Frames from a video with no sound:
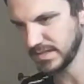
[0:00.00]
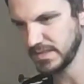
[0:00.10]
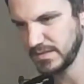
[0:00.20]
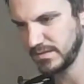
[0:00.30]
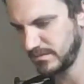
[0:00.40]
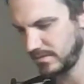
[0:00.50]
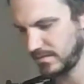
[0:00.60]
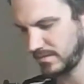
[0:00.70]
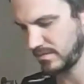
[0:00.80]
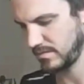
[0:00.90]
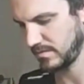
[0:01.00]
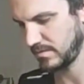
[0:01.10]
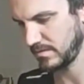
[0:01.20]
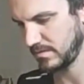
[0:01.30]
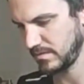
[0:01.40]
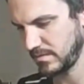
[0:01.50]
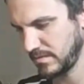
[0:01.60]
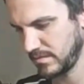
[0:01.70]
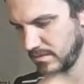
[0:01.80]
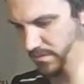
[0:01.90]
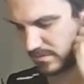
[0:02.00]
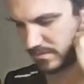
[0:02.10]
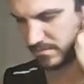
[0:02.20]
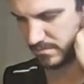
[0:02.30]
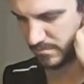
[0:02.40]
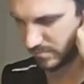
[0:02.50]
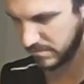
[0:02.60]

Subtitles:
prefer to do it in MSP. That way,